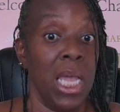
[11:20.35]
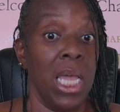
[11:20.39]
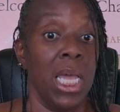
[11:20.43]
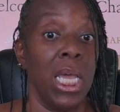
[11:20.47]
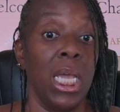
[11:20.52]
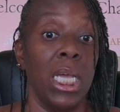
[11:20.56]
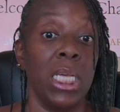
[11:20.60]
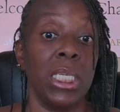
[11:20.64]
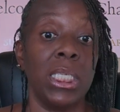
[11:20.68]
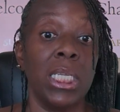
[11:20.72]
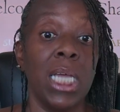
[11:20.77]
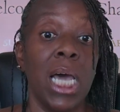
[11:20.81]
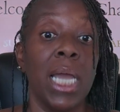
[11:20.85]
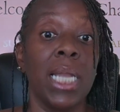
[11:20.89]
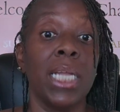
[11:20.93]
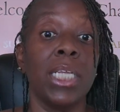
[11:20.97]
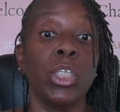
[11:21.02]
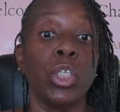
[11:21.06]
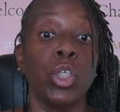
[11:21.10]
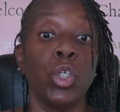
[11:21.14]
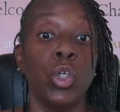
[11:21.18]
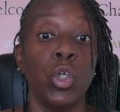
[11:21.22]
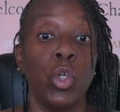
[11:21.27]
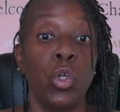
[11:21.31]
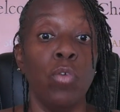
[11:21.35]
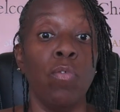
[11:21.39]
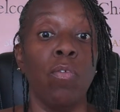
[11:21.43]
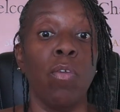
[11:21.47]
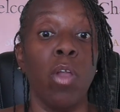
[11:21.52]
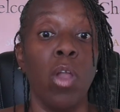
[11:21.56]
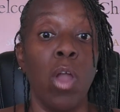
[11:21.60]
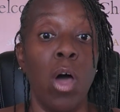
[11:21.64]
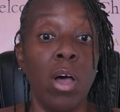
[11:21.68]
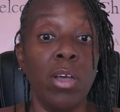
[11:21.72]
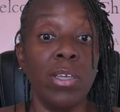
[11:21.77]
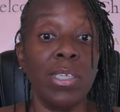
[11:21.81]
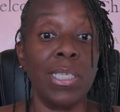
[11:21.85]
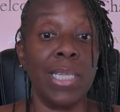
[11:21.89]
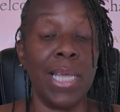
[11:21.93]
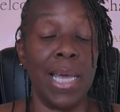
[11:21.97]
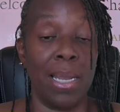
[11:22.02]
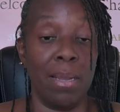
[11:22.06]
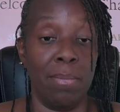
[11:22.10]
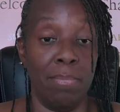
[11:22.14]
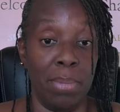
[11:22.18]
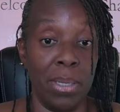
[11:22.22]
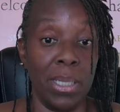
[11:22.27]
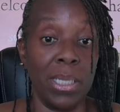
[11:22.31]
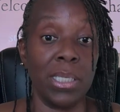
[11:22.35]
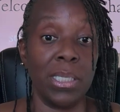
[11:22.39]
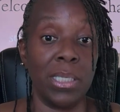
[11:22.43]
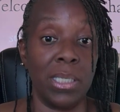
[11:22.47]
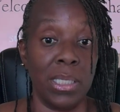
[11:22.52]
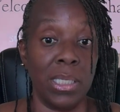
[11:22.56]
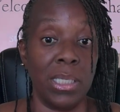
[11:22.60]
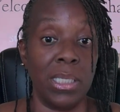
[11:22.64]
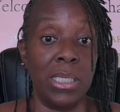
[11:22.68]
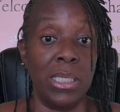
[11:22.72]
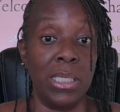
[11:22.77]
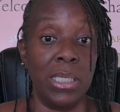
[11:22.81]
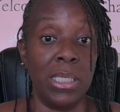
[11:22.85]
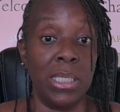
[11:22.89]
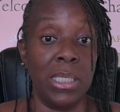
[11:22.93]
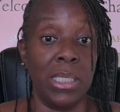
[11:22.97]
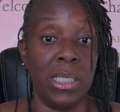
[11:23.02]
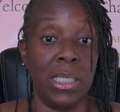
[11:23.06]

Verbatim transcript: It's not until you've lost that ability